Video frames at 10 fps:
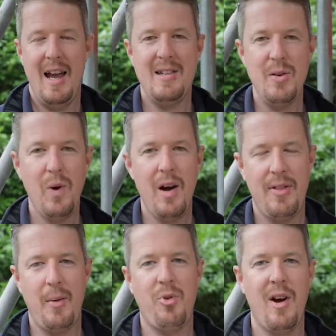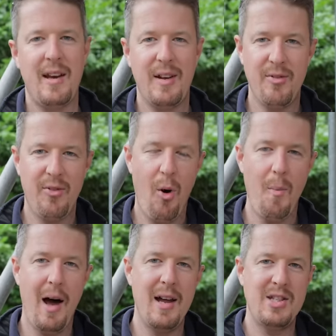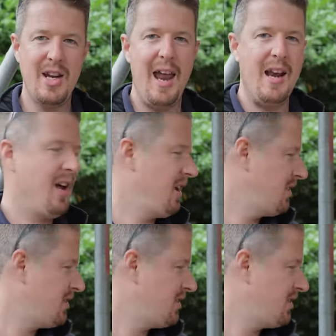Is it worth upgrading from a Gen